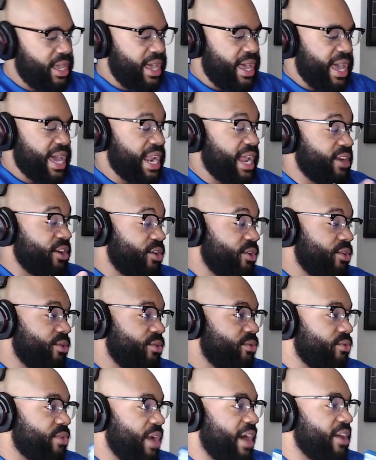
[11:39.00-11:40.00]
And I
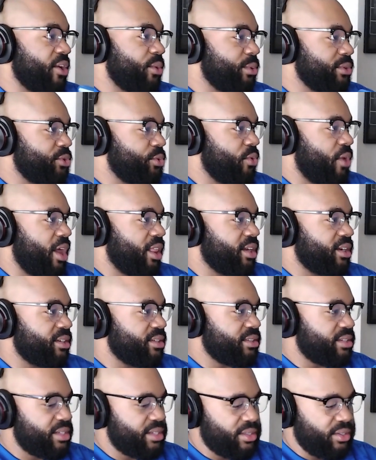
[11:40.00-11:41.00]
know what you all are
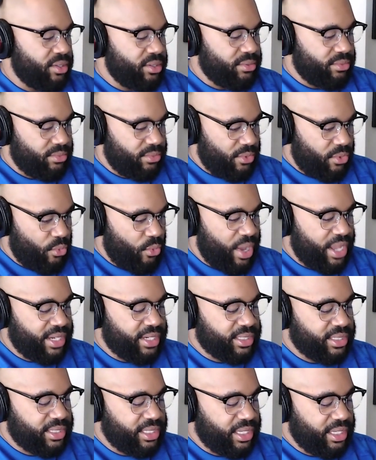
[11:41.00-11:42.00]
waiting to
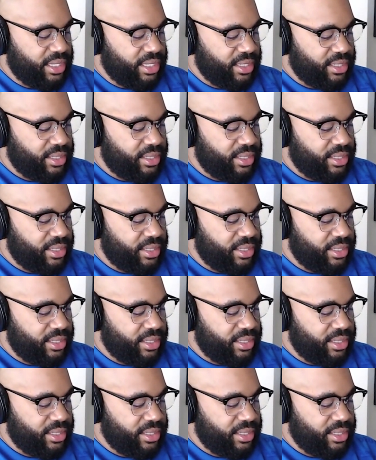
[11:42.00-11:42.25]
see.